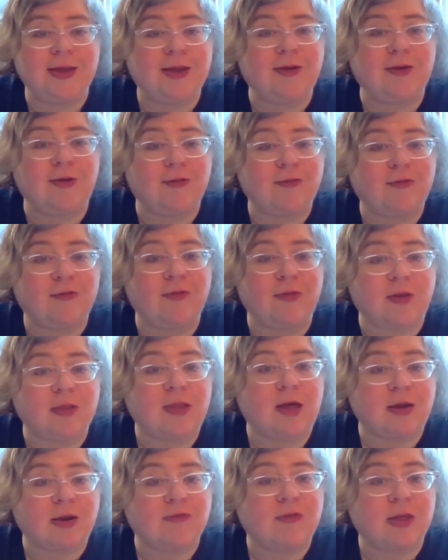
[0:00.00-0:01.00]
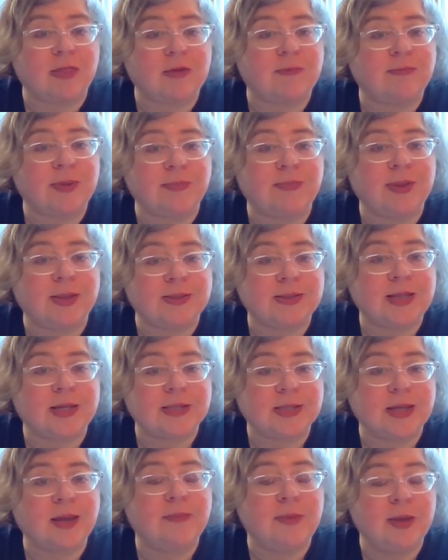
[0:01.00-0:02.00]
of a lot of other people at that
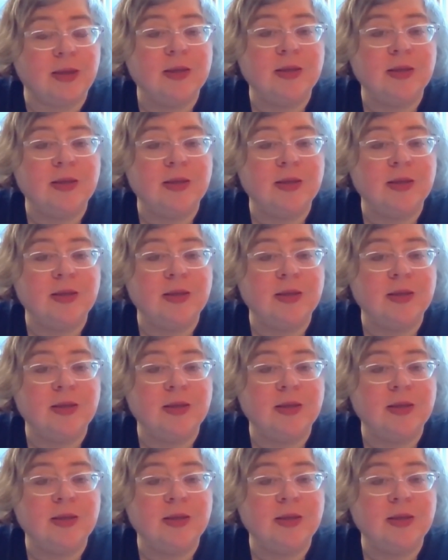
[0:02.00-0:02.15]
time